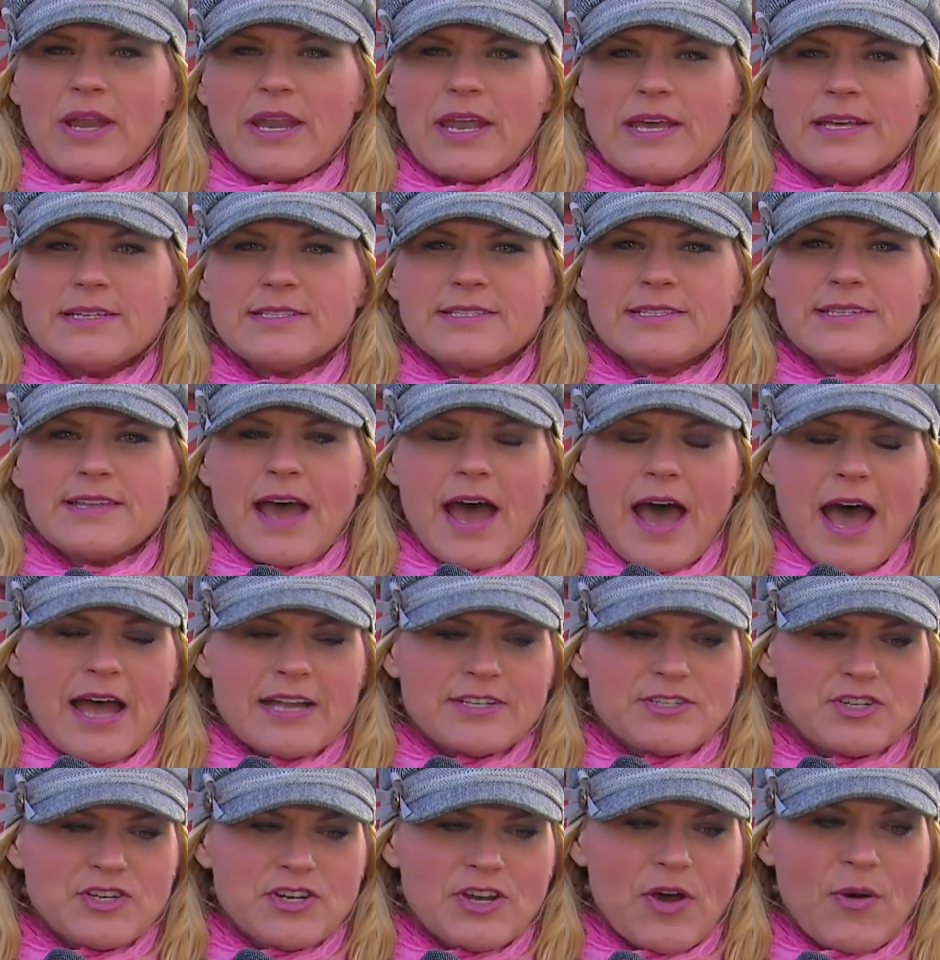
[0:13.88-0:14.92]
it is
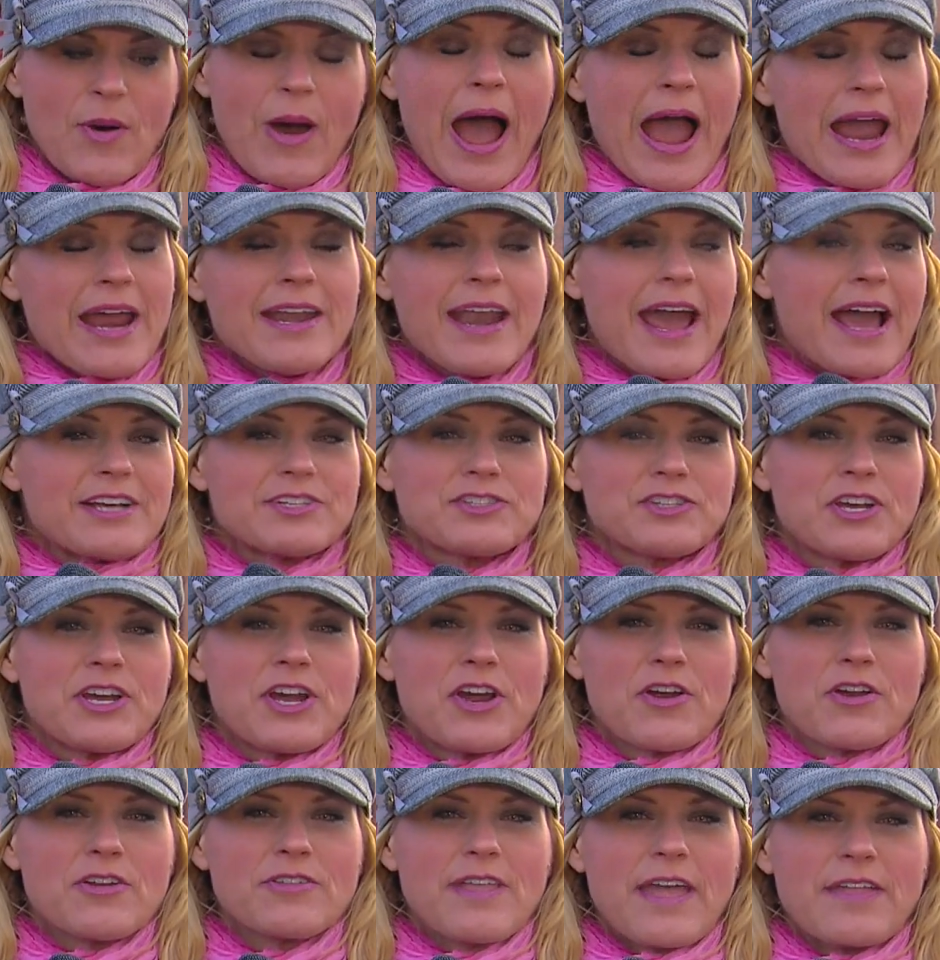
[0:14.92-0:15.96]
not. You know, I had
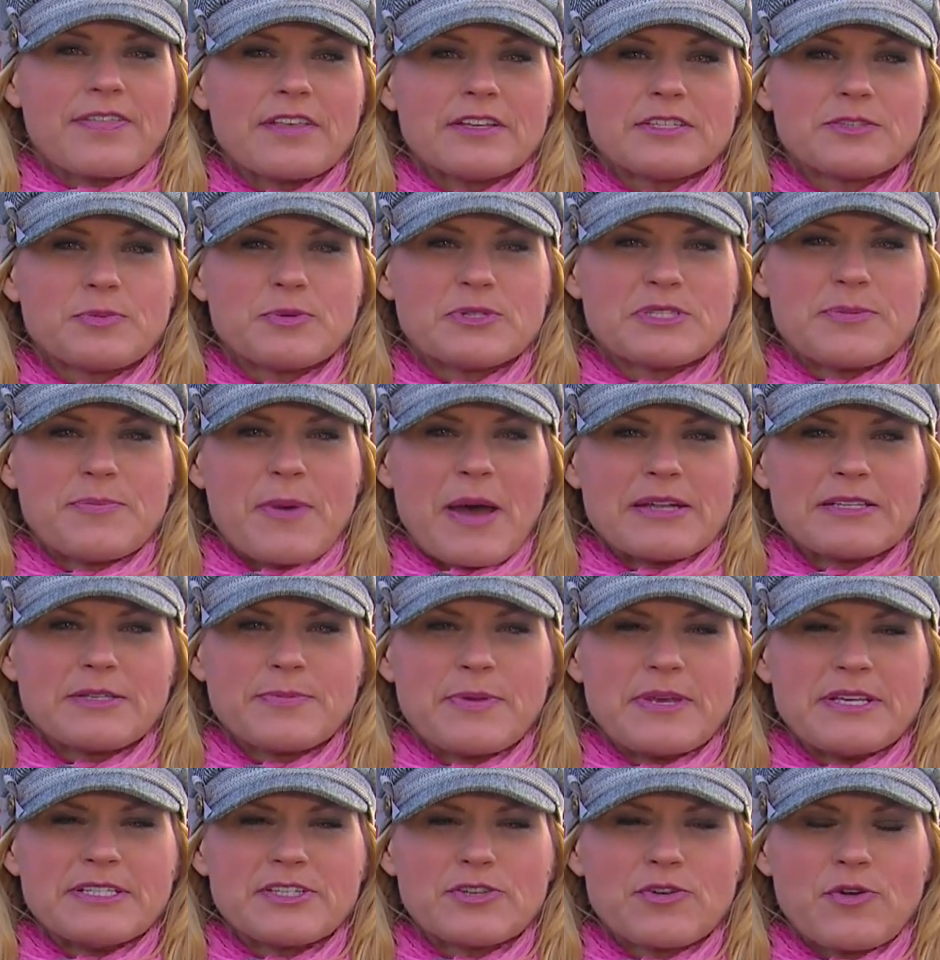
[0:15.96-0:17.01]
actually heard that this was about
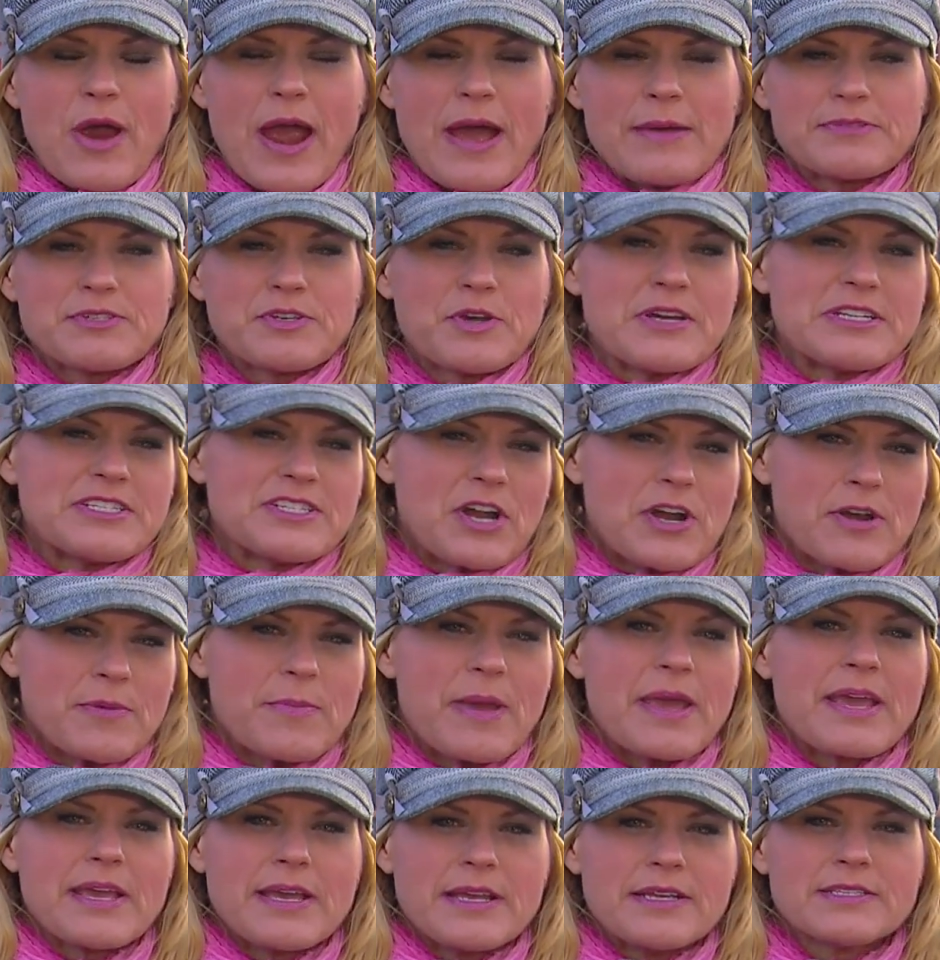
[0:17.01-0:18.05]
to be scrapped, so I started
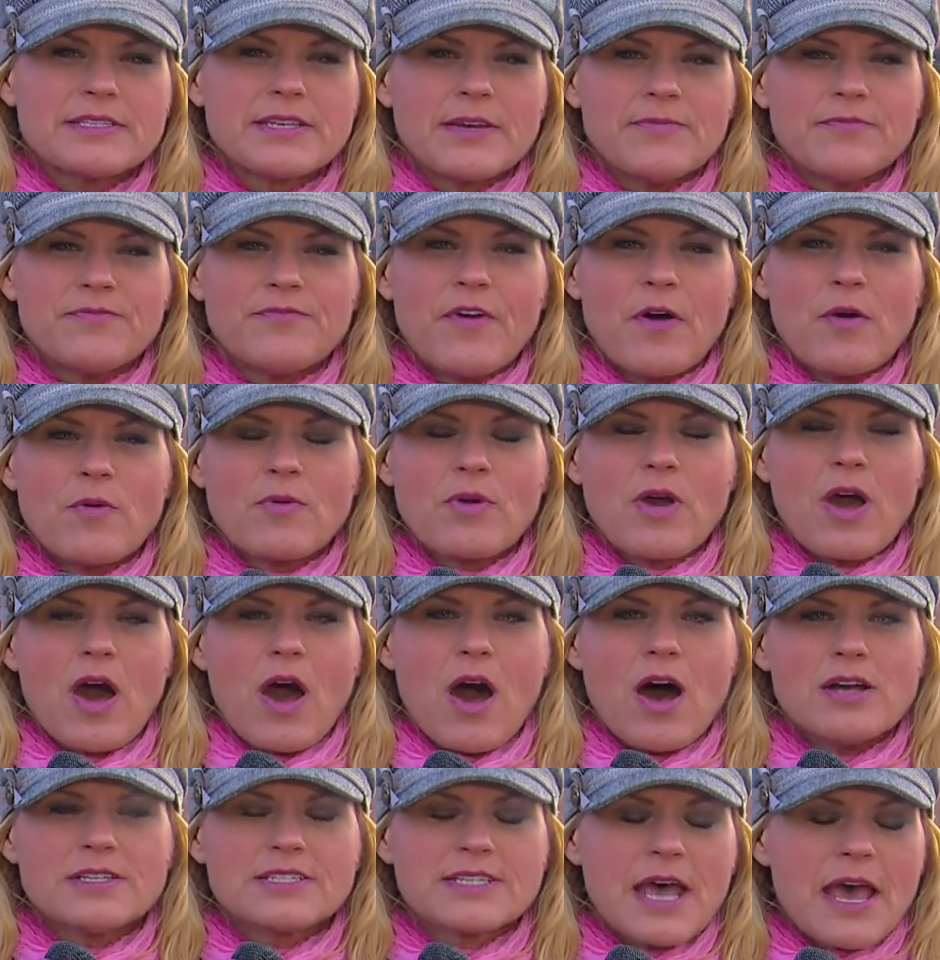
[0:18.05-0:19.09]
making some phone
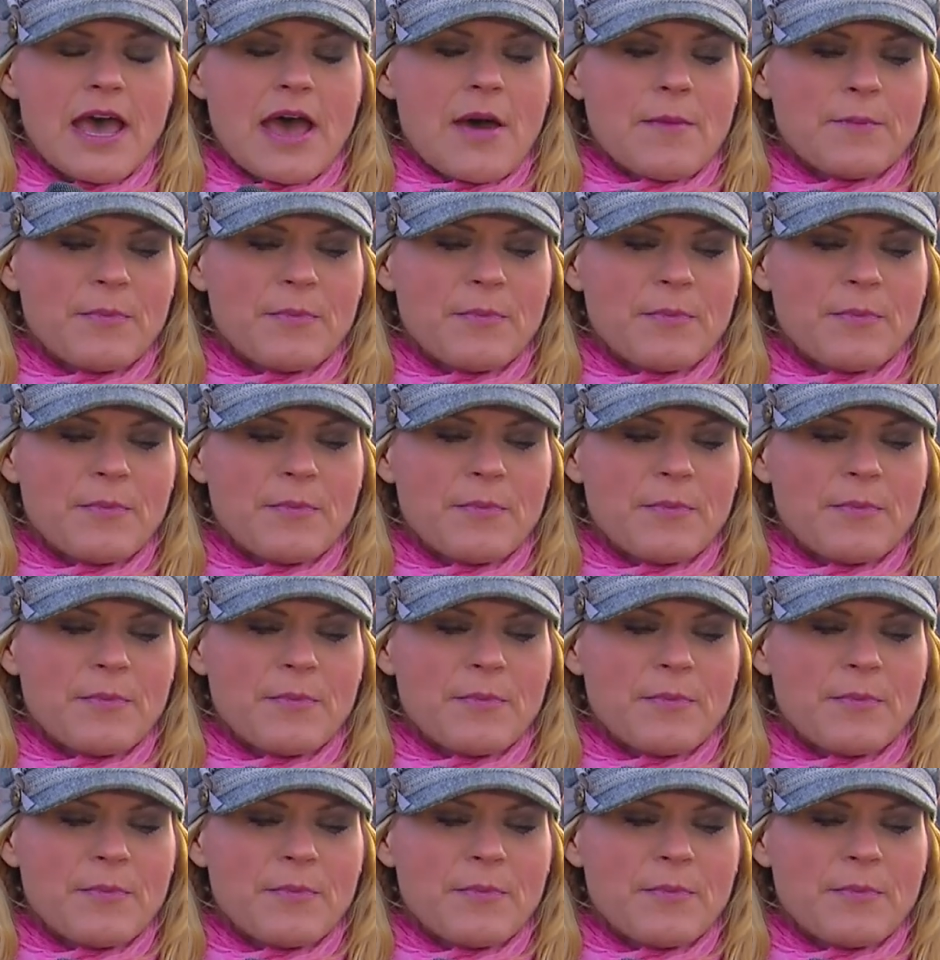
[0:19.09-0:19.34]
calls.